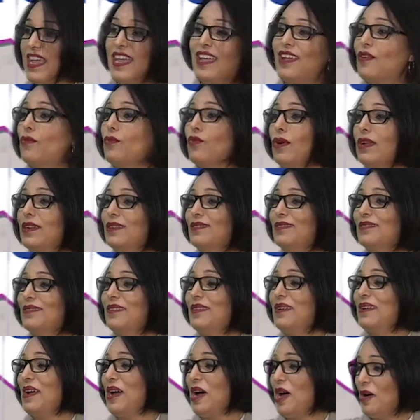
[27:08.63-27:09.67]
air
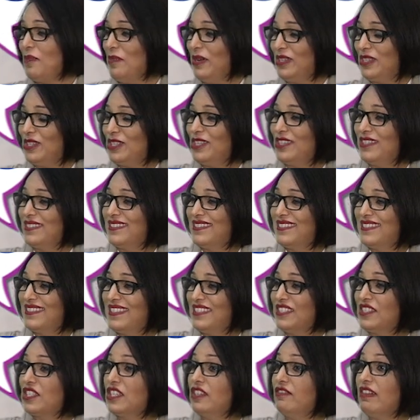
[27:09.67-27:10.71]
how much does
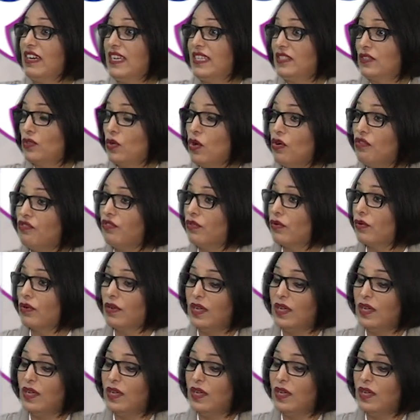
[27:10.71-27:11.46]
this device go for.